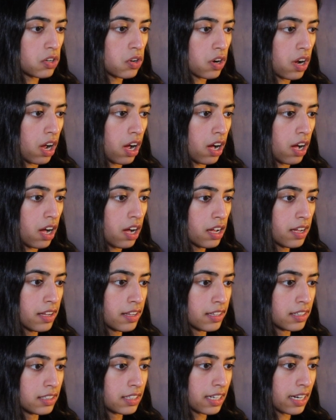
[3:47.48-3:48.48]
locker,
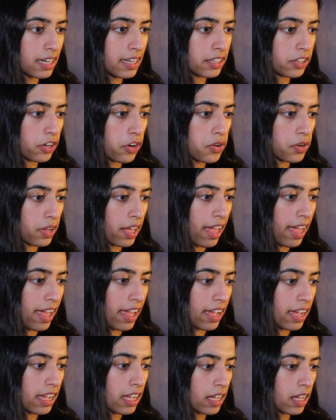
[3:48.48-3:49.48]
click
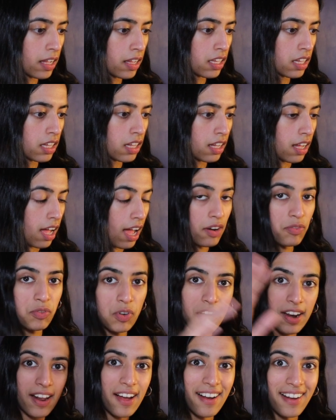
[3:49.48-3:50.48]
OK, and
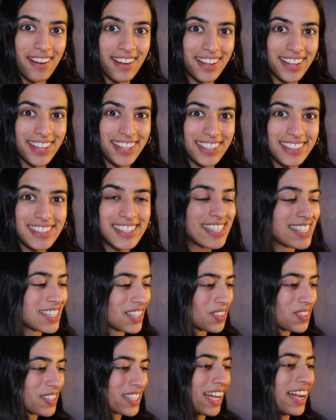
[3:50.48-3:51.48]
voila, it's
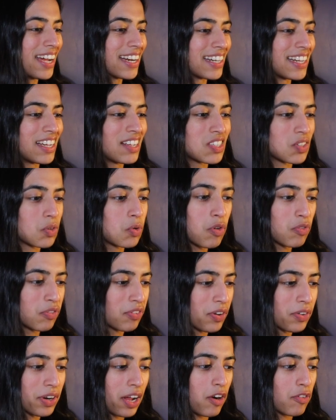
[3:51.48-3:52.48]
all done. It's all
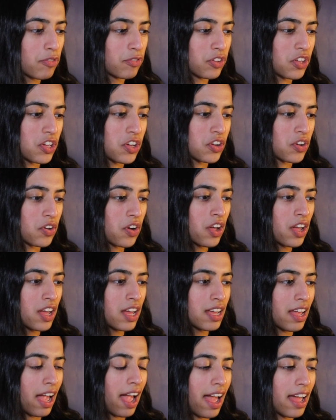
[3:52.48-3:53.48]
filled out for you.
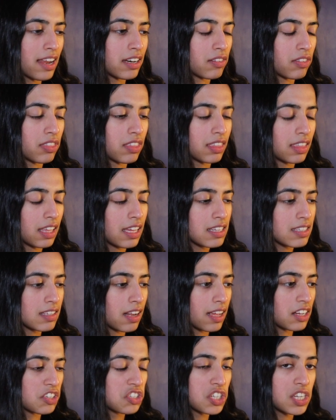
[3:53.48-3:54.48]
And things
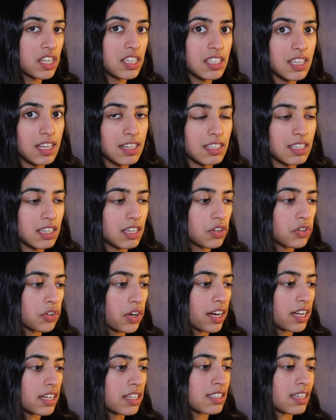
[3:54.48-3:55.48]
like GCSE
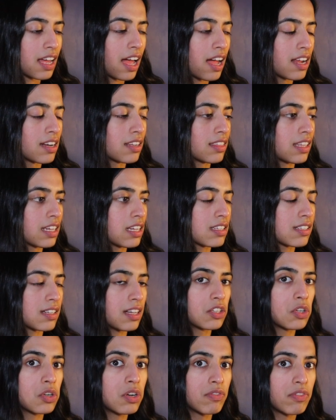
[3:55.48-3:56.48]
grades and things
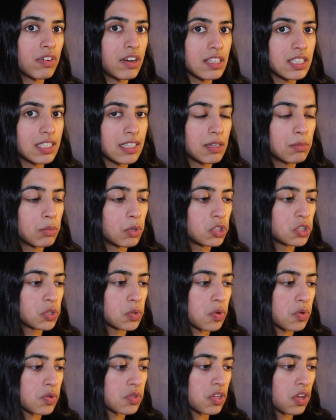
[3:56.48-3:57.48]
like university
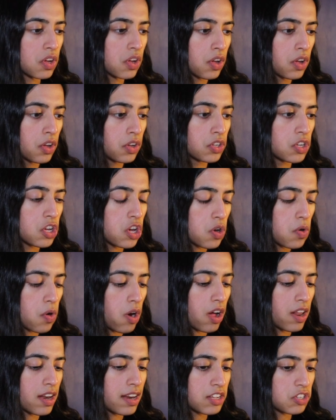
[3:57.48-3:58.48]
modules, you
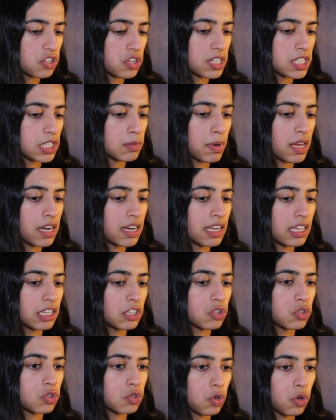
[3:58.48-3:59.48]
are literally
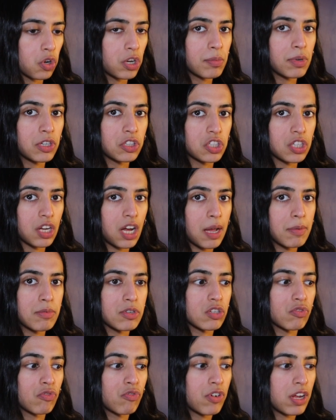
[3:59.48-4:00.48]
spending so much time
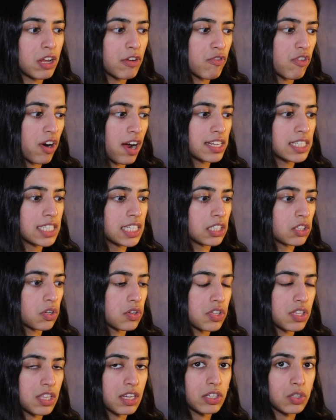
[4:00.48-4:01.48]
just rewriting
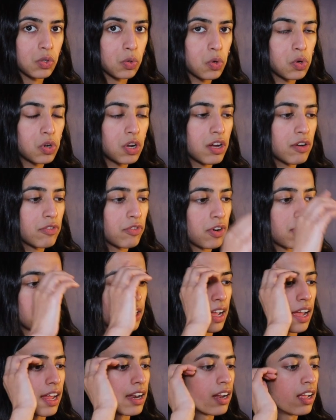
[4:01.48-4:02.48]
those things all over
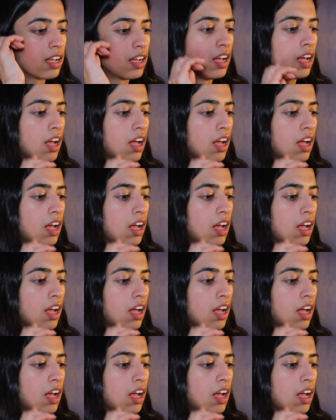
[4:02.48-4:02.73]
again.